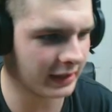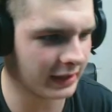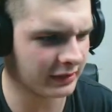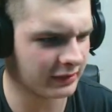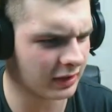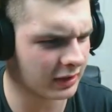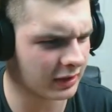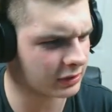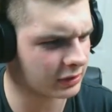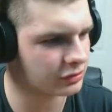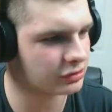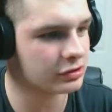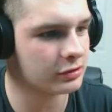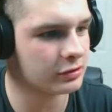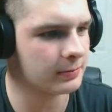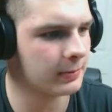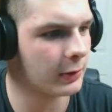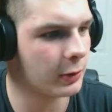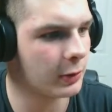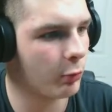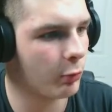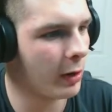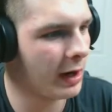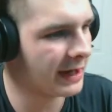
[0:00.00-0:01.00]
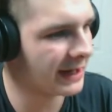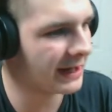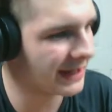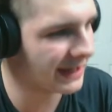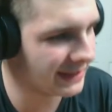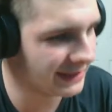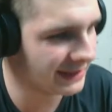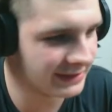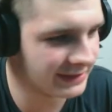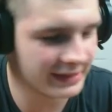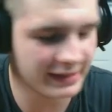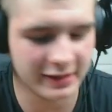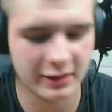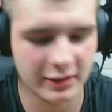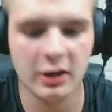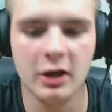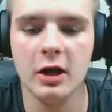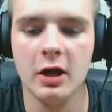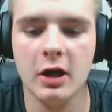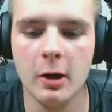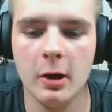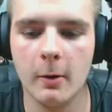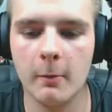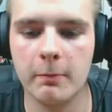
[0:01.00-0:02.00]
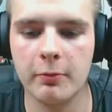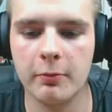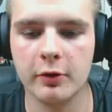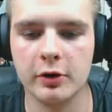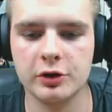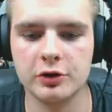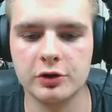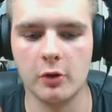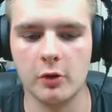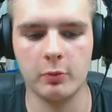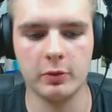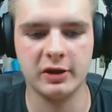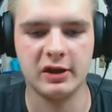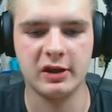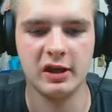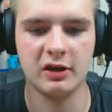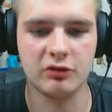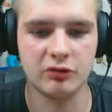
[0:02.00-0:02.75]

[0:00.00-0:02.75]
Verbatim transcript: That's like a 2.1 KD. I'm pretty sure we did